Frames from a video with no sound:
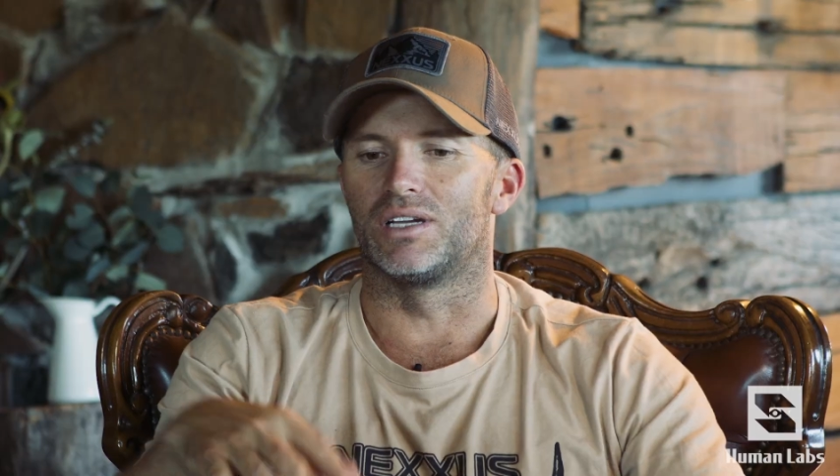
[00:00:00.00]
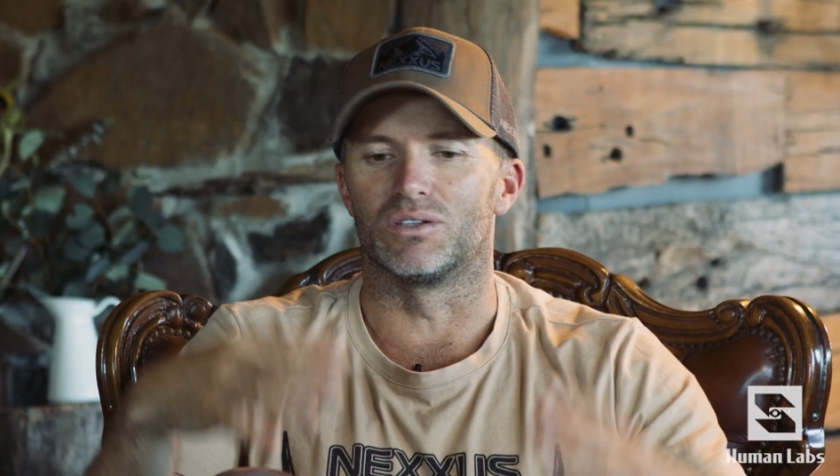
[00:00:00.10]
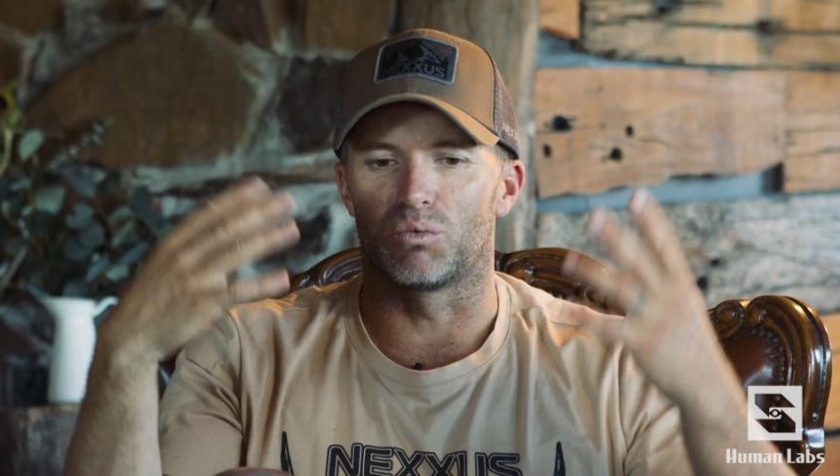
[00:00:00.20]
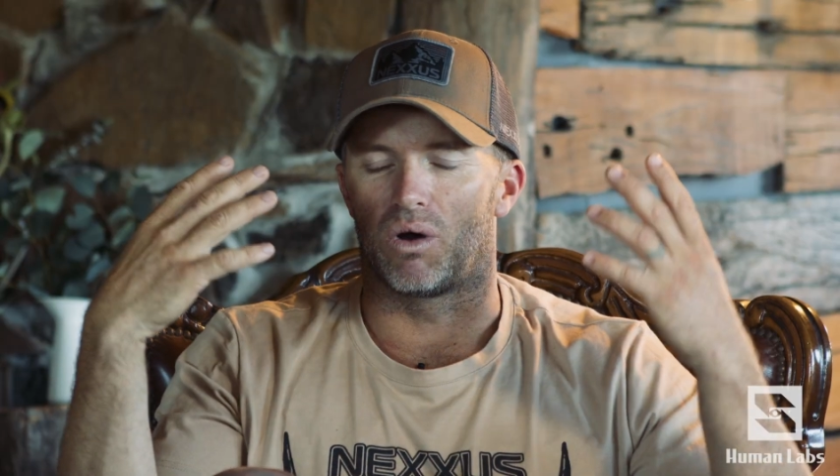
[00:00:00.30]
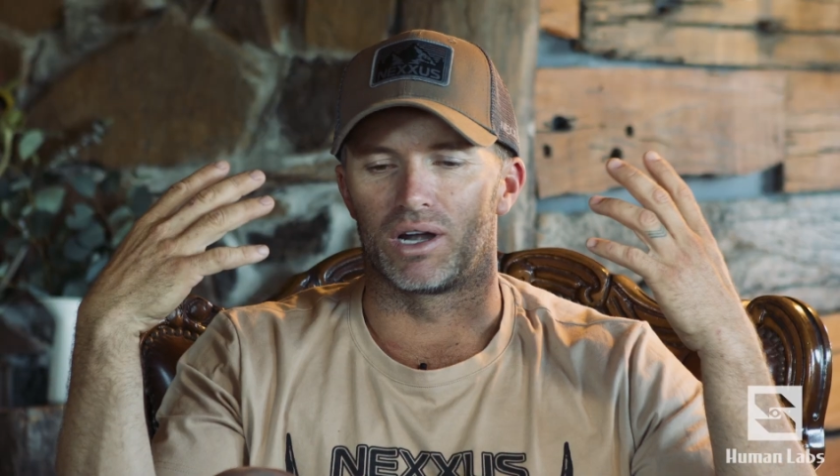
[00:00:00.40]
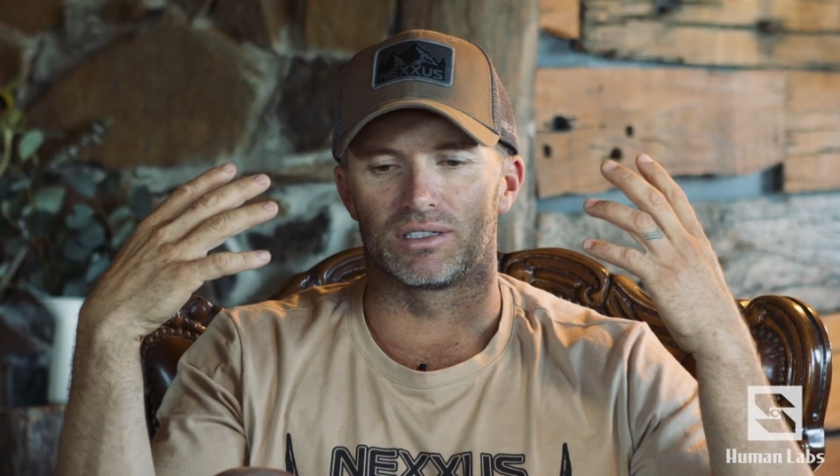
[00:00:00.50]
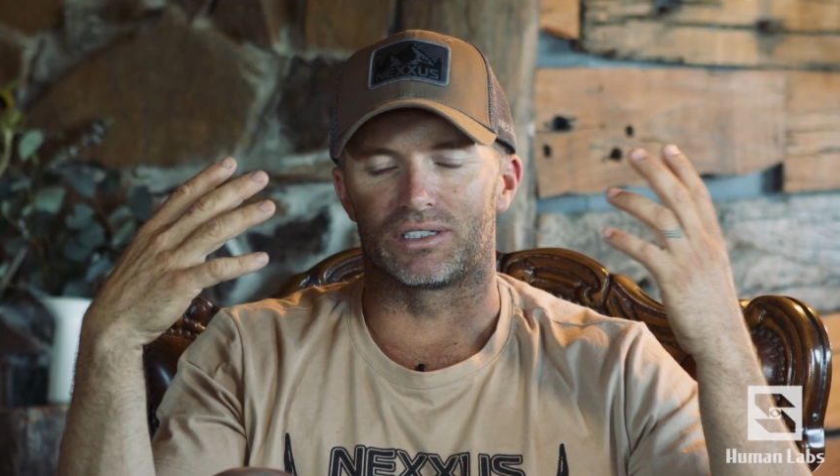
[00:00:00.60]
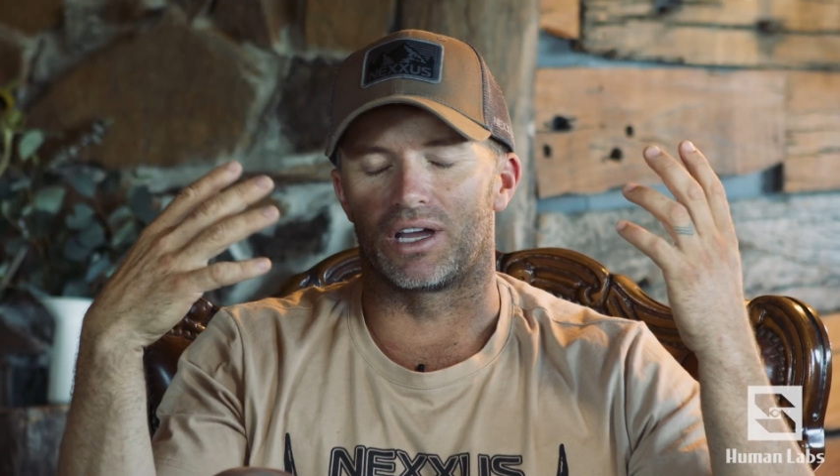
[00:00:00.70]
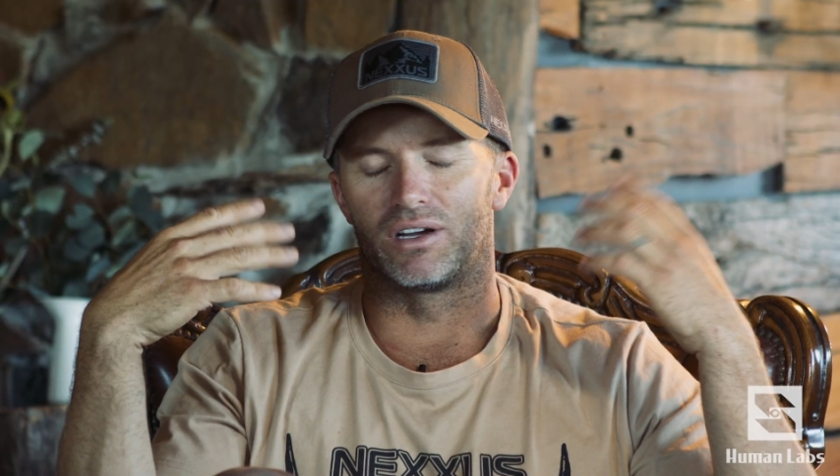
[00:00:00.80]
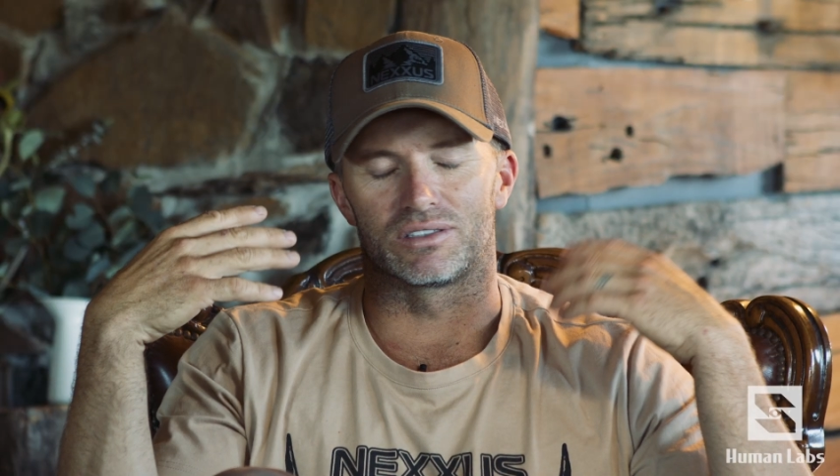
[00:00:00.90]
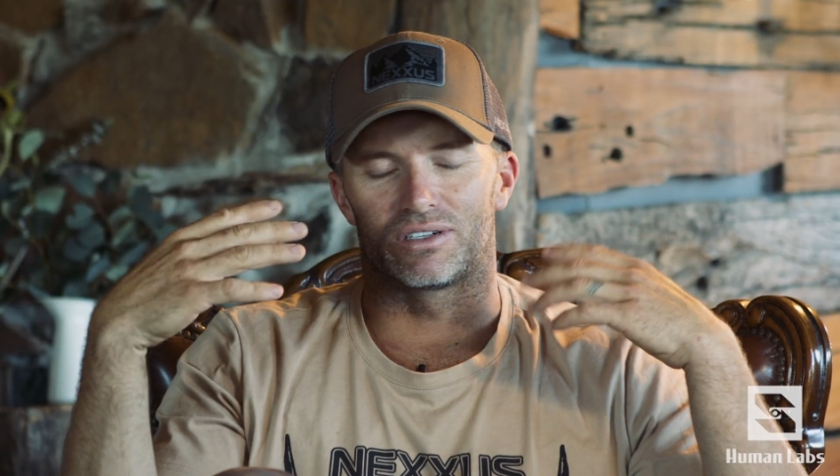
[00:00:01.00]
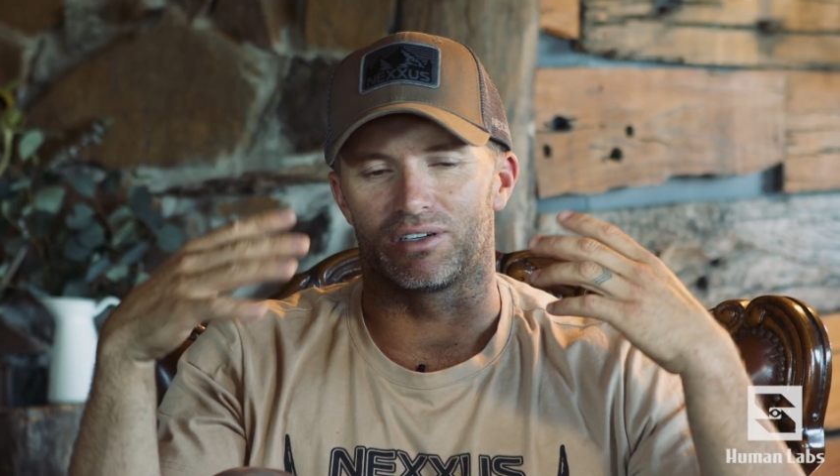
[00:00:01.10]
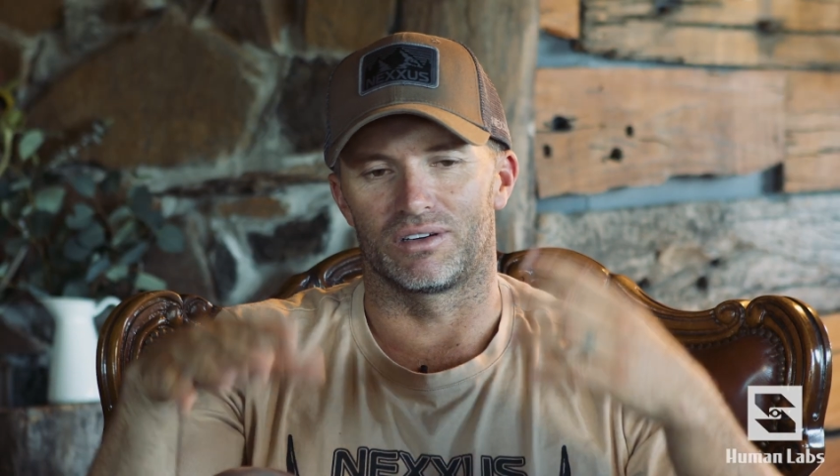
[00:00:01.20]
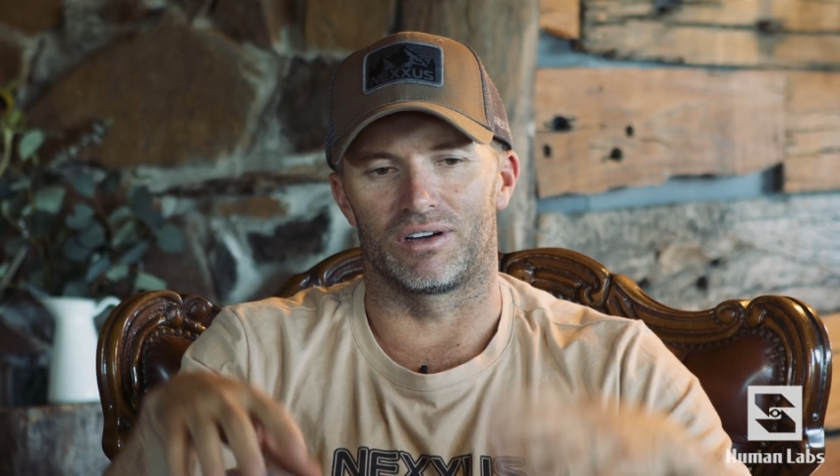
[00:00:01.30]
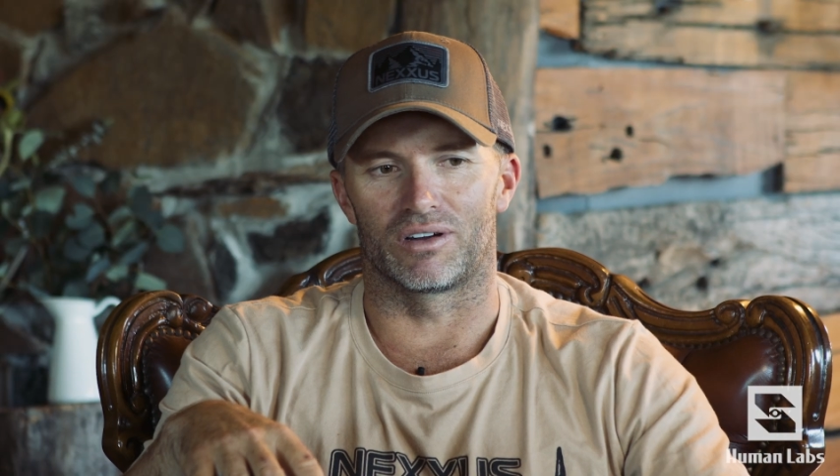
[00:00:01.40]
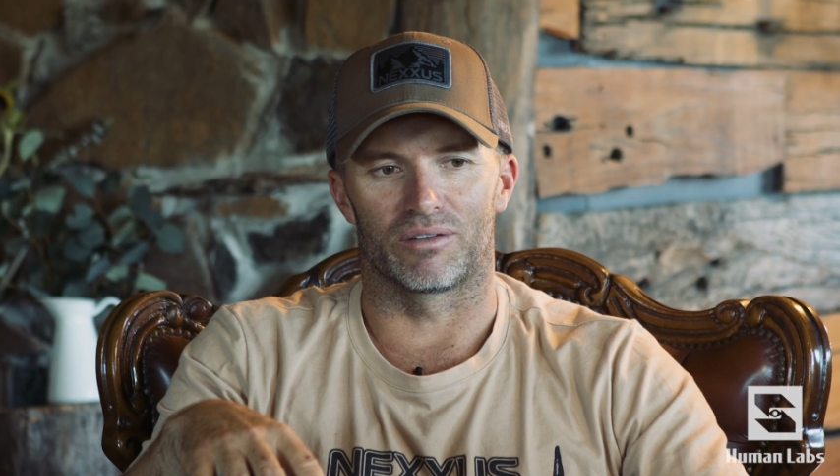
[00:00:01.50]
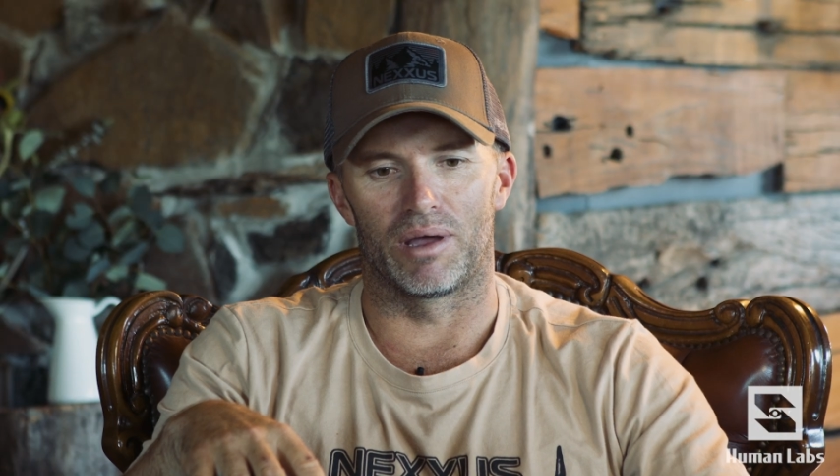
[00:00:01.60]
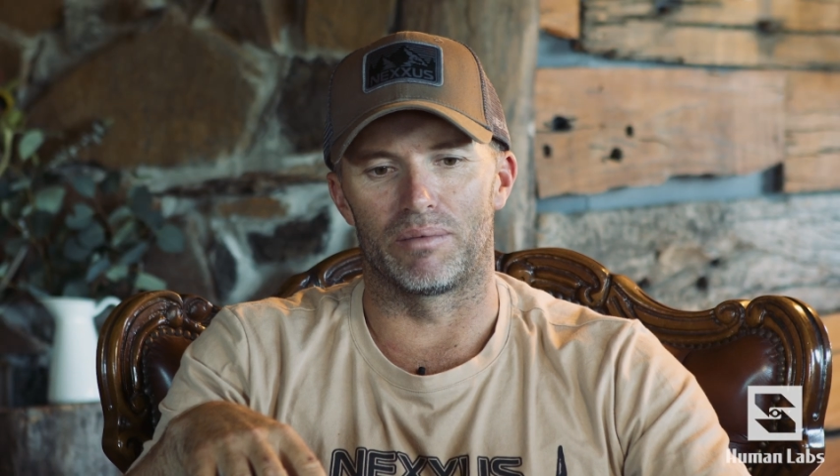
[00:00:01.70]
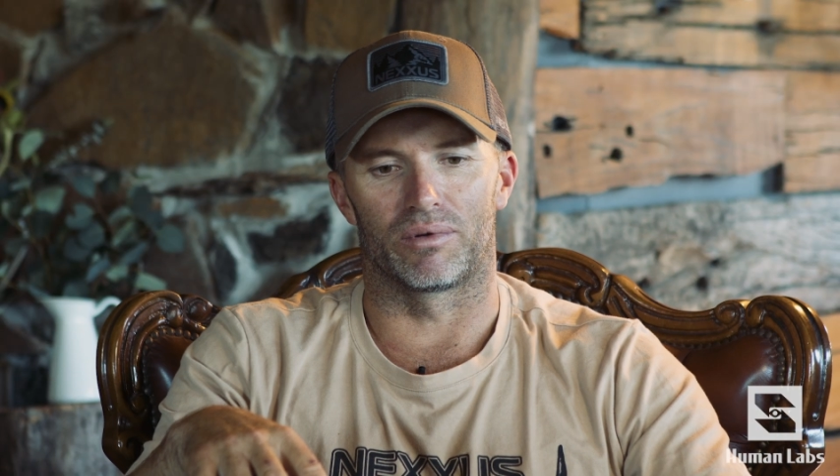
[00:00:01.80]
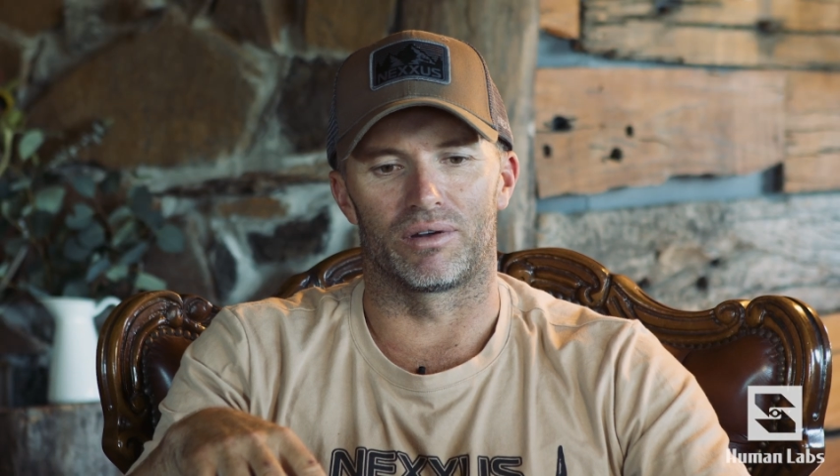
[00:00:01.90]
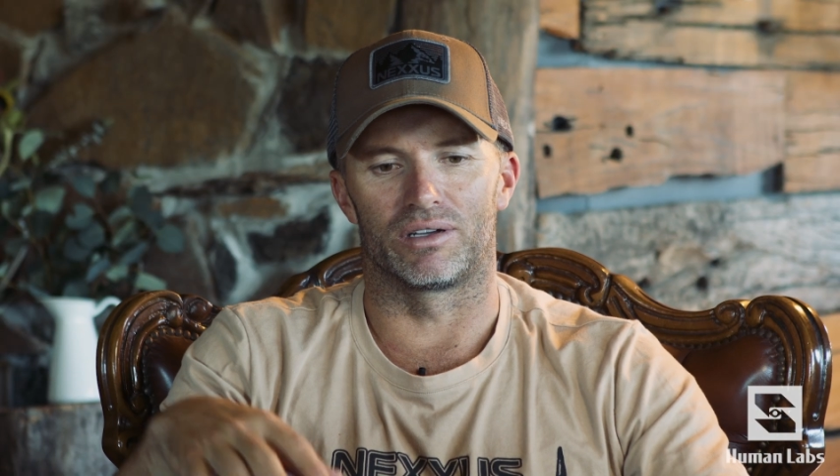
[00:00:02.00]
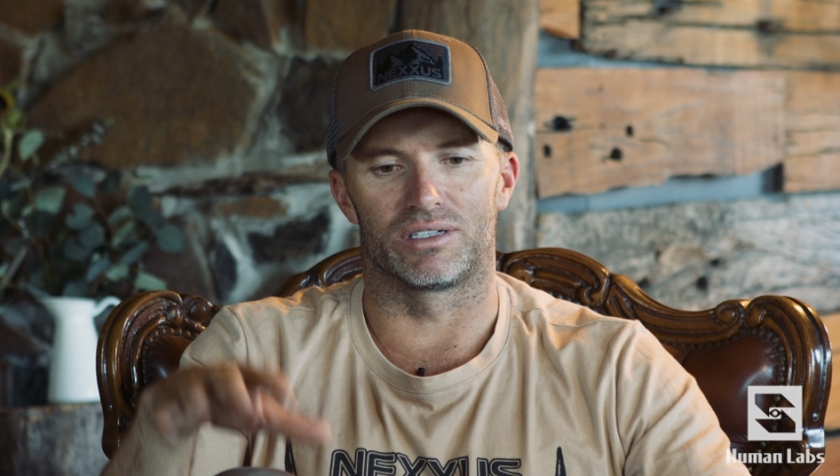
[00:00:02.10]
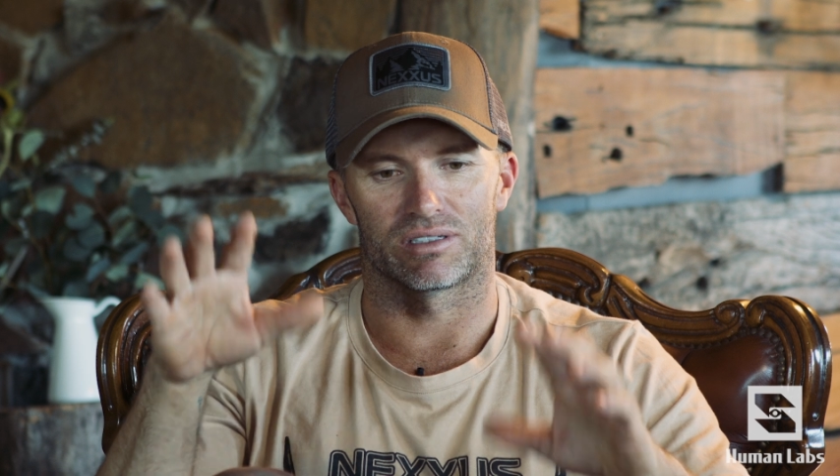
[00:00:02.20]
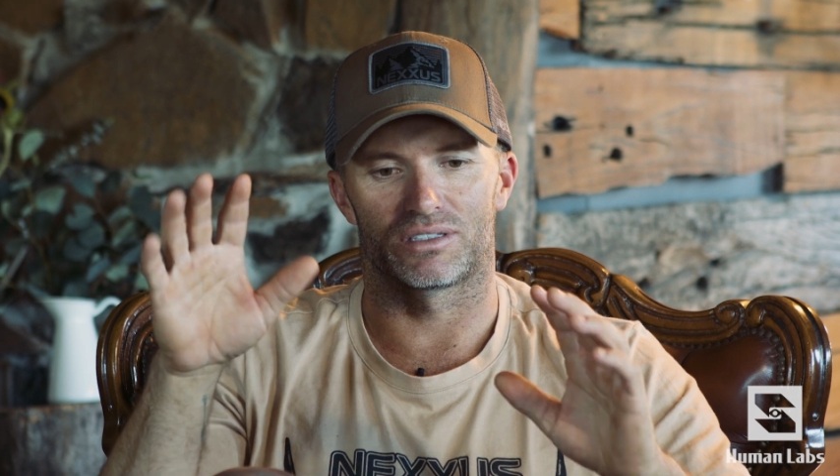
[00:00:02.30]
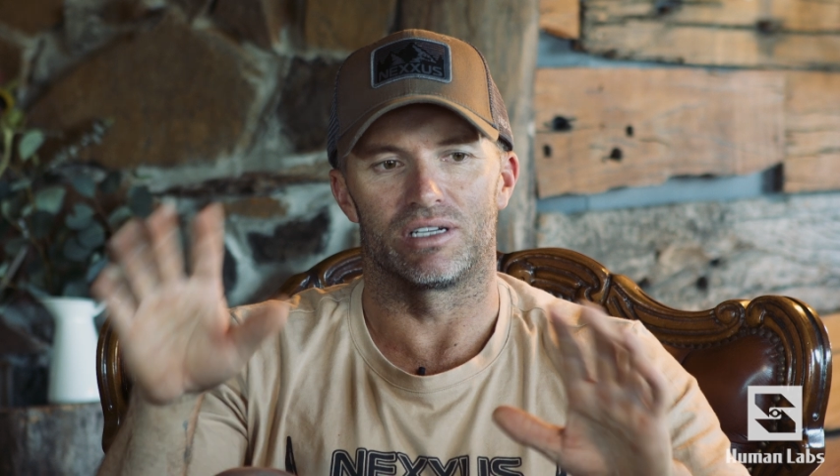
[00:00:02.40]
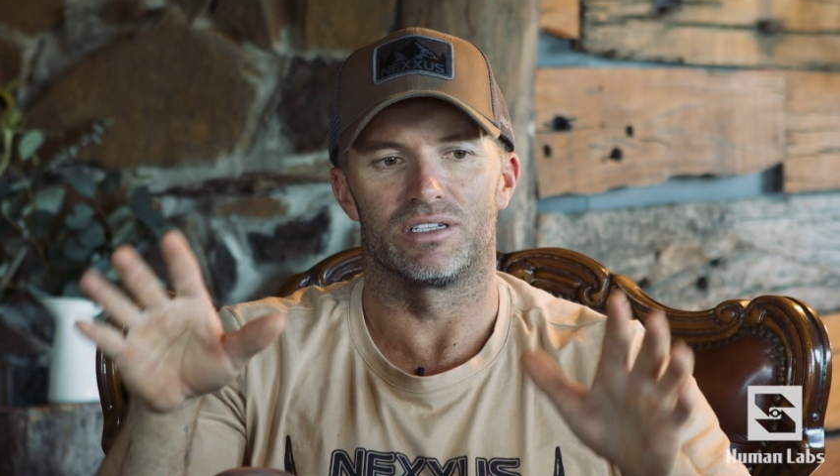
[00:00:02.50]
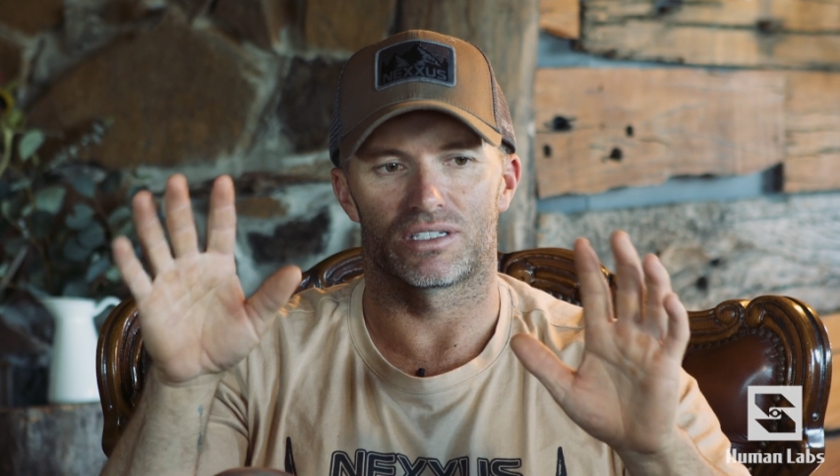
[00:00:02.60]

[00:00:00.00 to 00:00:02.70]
He was white as a ghost, so I remember, and I just said,